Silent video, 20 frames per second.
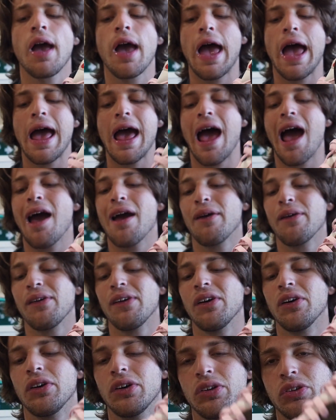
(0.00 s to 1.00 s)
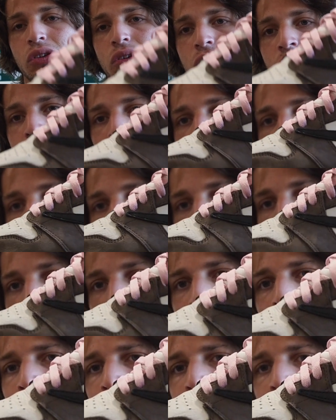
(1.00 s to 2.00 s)
And I really just,
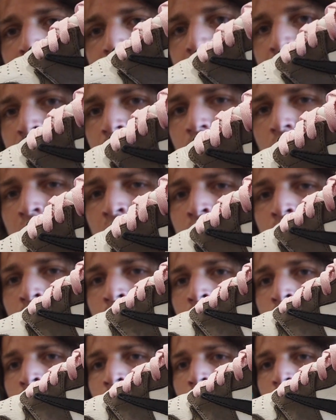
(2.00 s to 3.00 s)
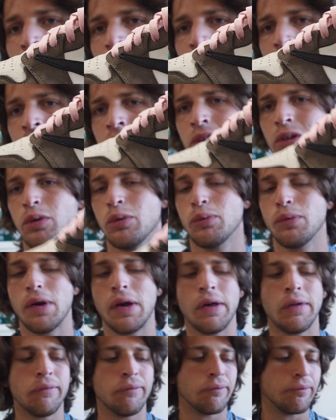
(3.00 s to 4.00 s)
it's such a clean shoe,
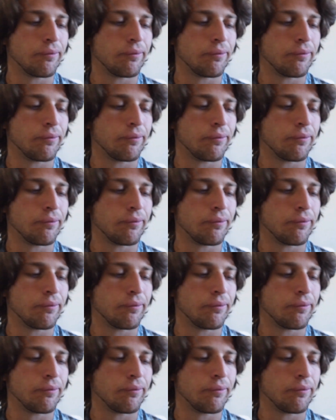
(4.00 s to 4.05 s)
man.